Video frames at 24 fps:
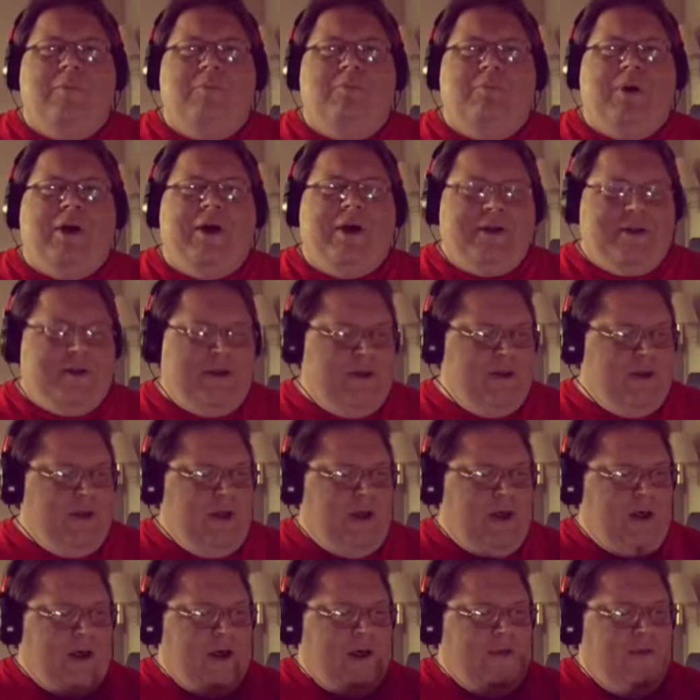But
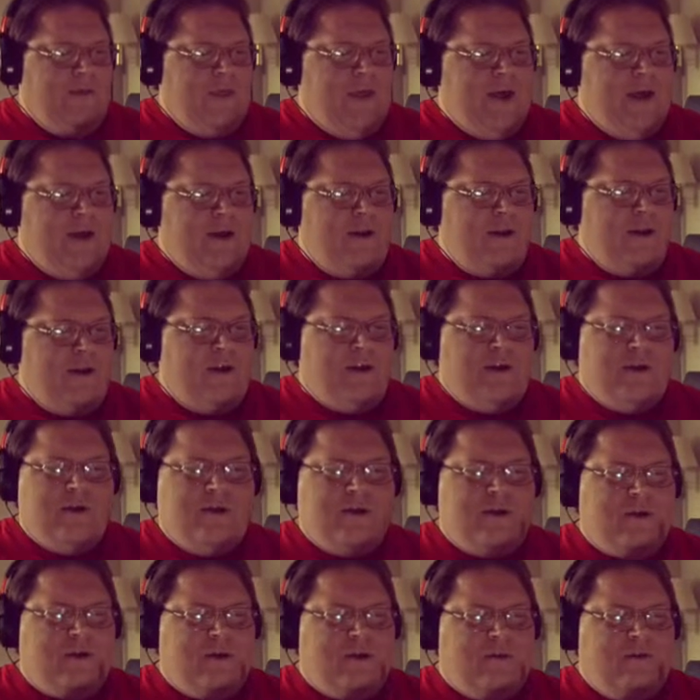that
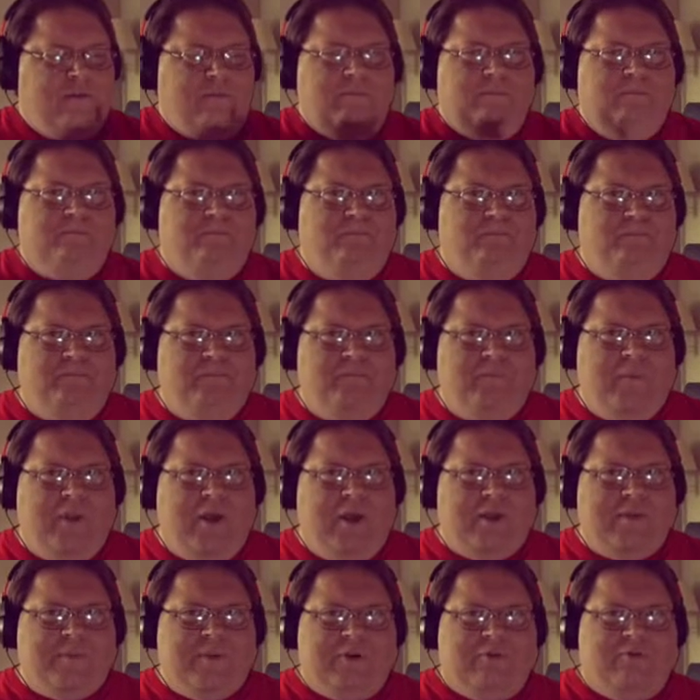
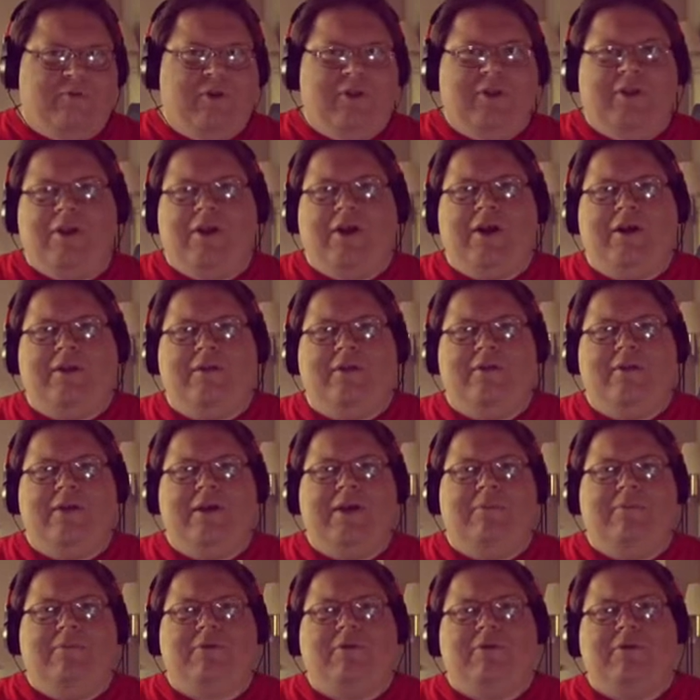has been greenlit on
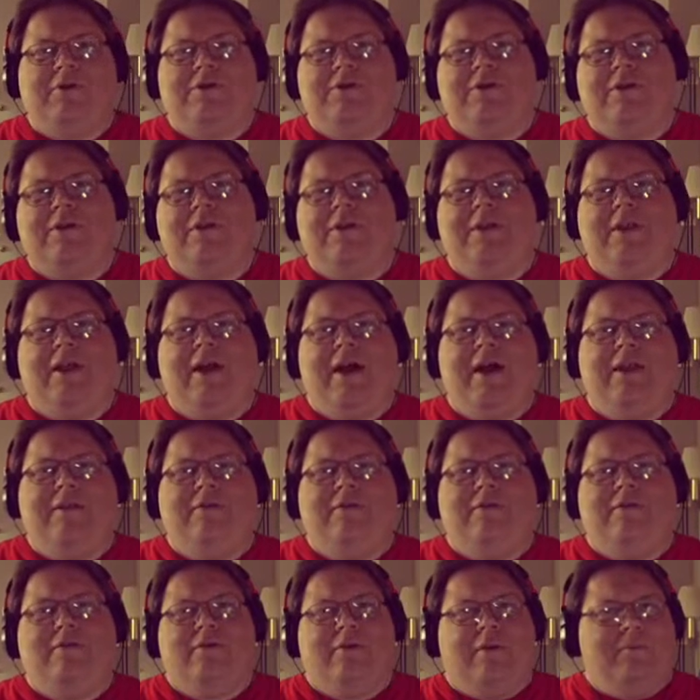Steam, so you should see
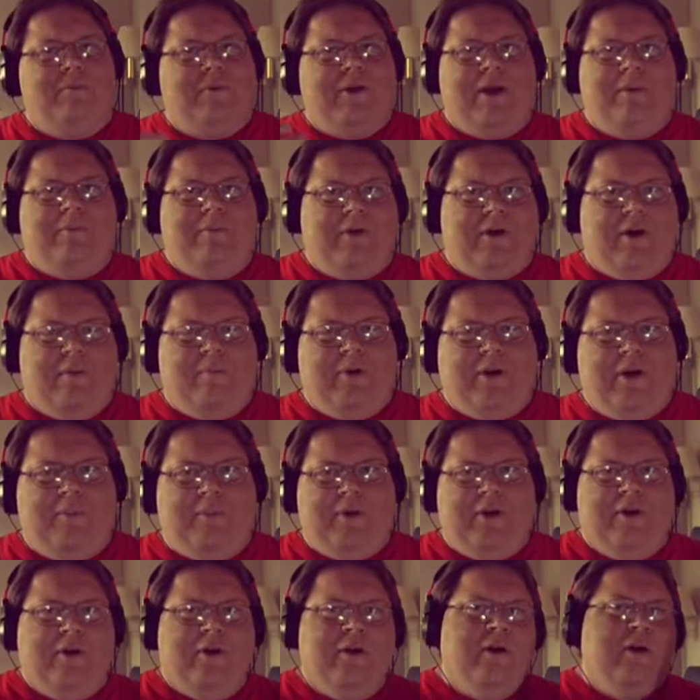that sometime coming up
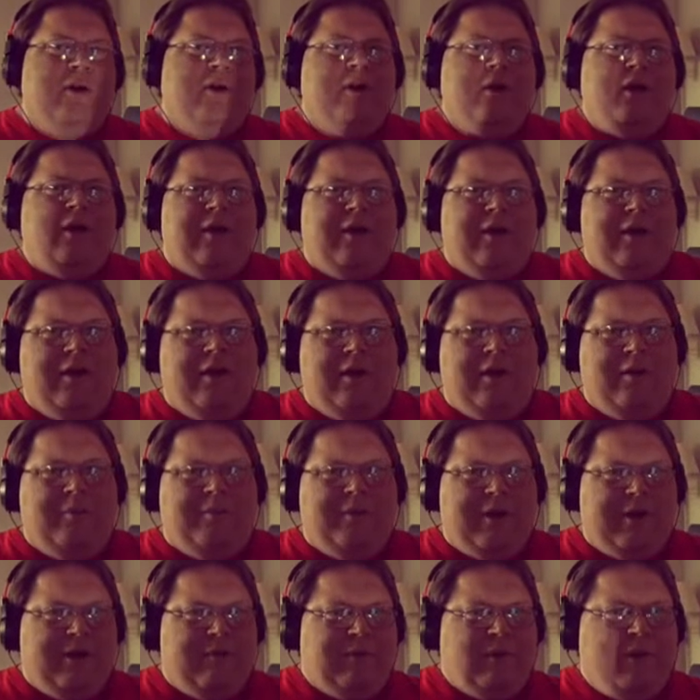here. But
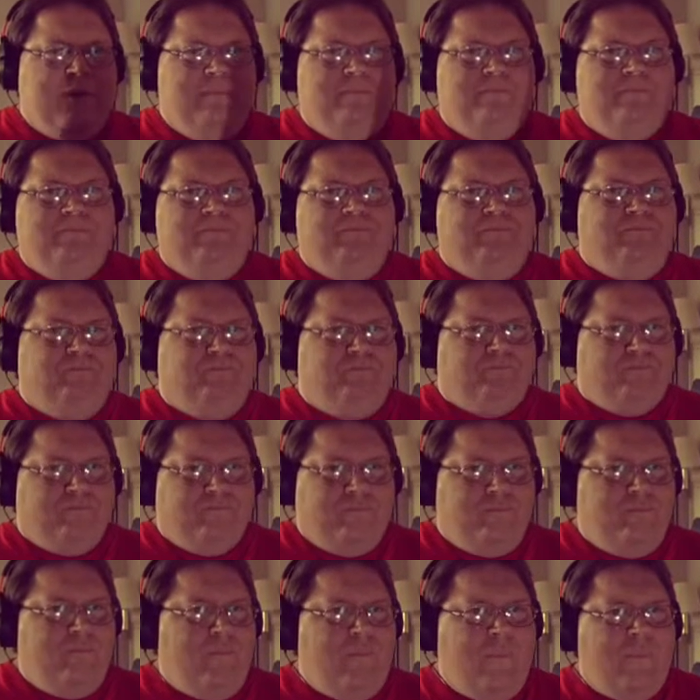anyway,
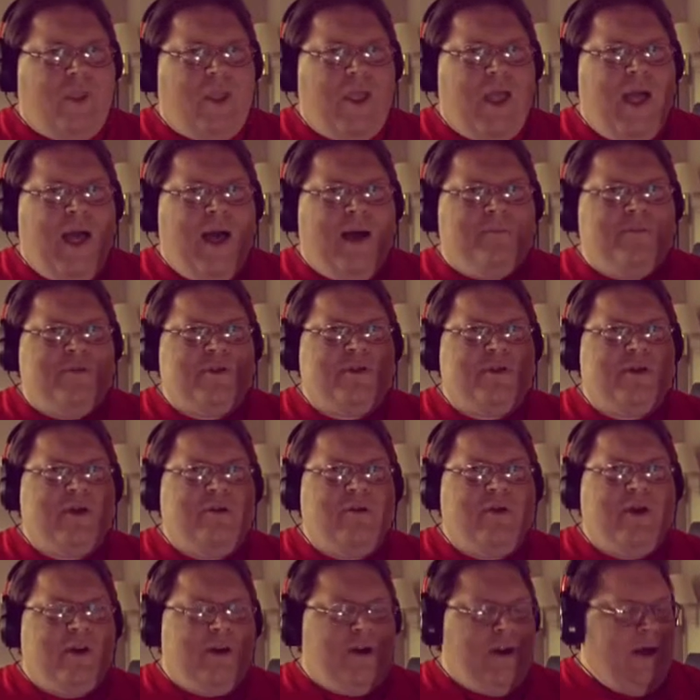I'm just going to
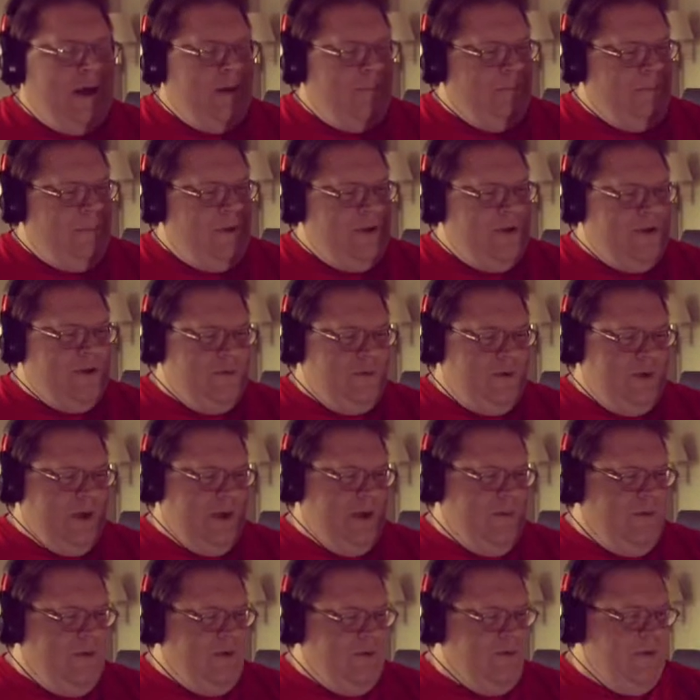go ahead and hop into a
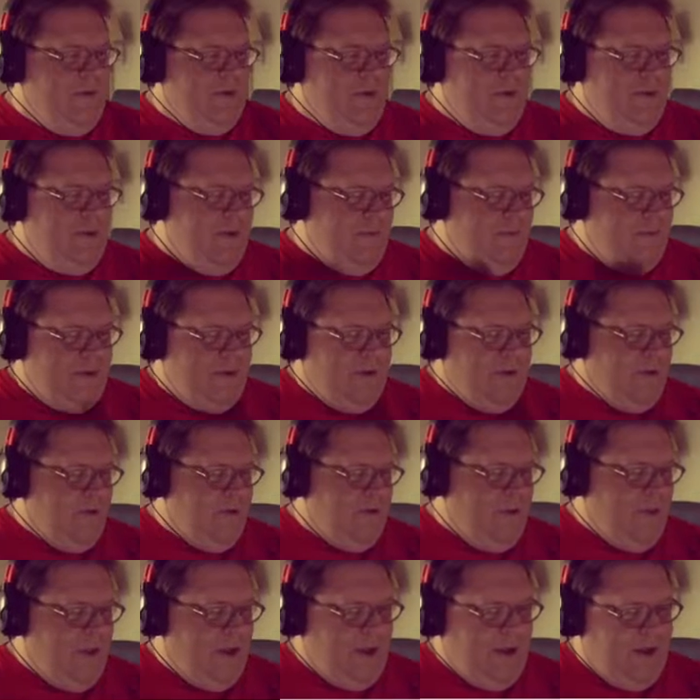game here so you can see what this
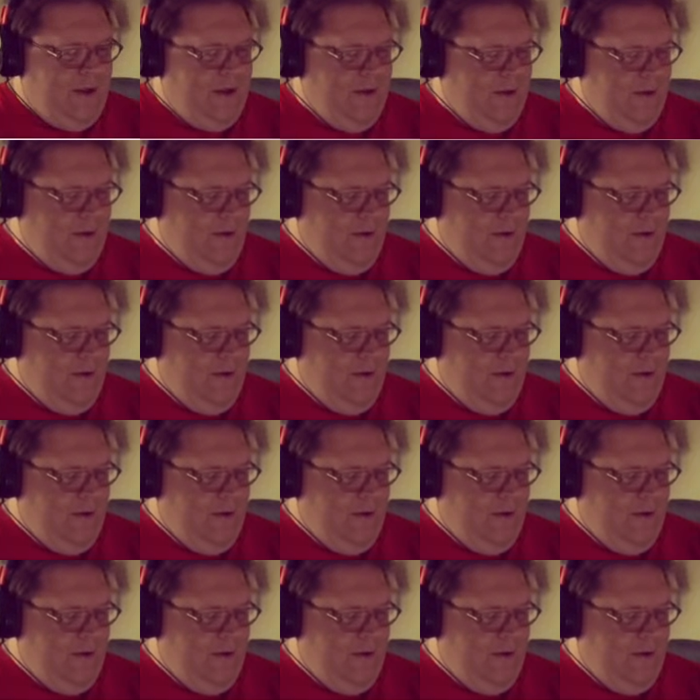is like.